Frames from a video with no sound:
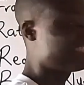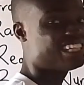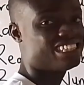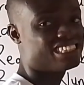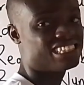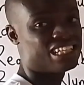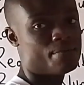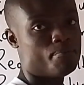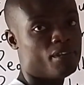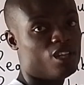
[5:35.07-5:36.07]
and then
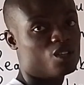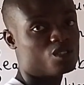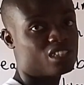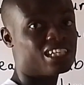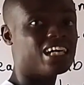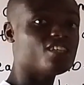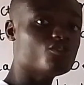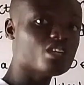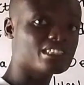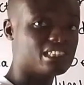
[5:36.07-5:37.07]
million. It
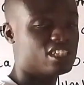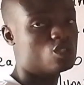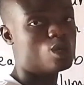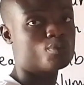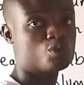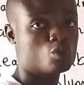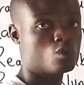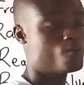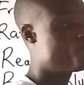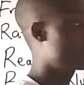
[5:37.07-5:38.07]
can even extend up
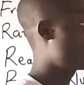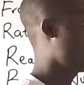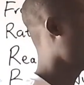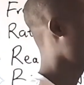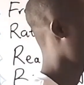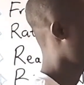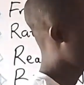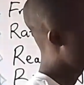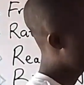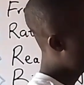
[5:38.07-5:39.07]
to
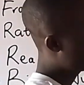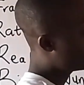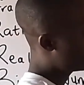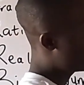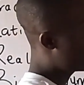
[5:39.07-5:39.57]
billions. Then